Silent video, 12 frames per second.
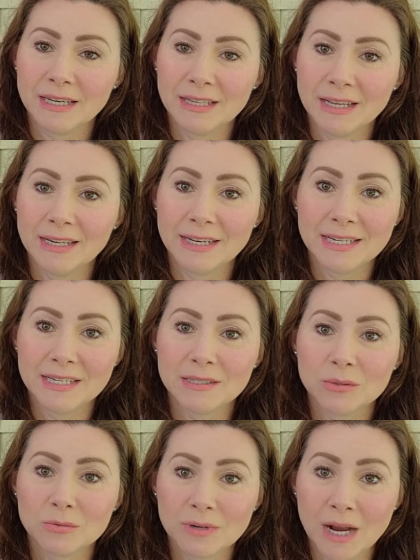and that
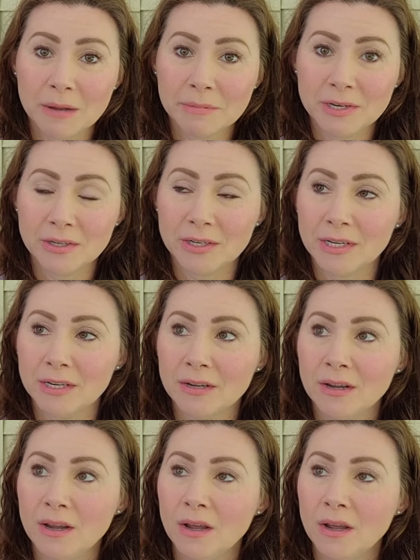is Robin Hood.